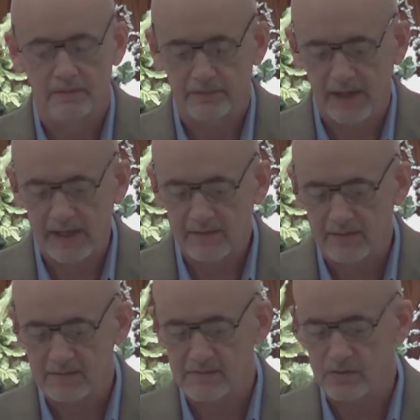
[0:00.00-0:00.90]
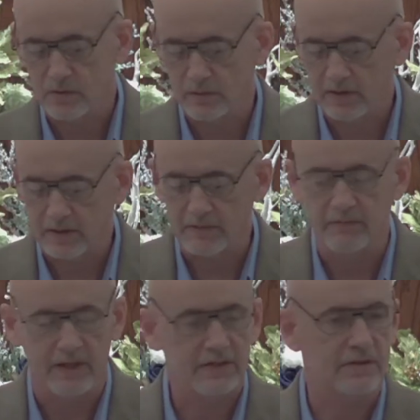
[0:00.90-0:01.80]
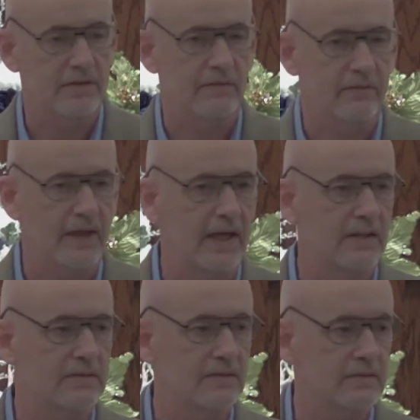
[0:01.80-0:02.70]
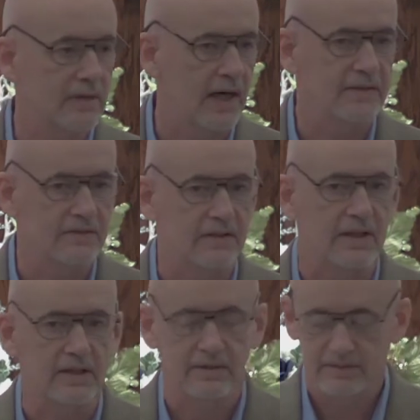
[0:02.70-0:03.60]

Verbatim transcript: Faith is, conviction of things not seen.